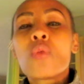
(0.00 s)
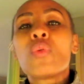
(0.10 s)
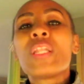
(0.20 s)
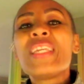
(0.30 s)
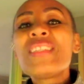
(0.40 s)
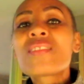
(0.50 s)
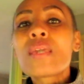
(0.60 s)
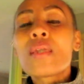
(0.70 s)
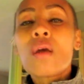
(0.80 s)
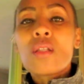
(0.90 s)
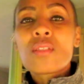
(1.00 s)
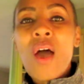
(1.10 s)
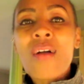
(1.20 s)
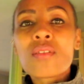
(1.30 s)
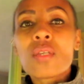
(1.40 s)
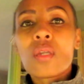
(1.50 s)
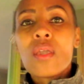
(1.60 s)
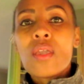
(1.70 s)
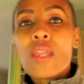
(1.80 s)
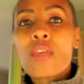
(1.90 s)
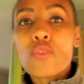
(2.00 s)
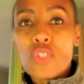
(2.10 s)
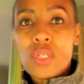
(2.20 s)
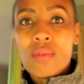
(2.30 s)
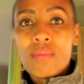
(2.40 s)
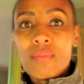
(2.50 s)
releasing toxic energy.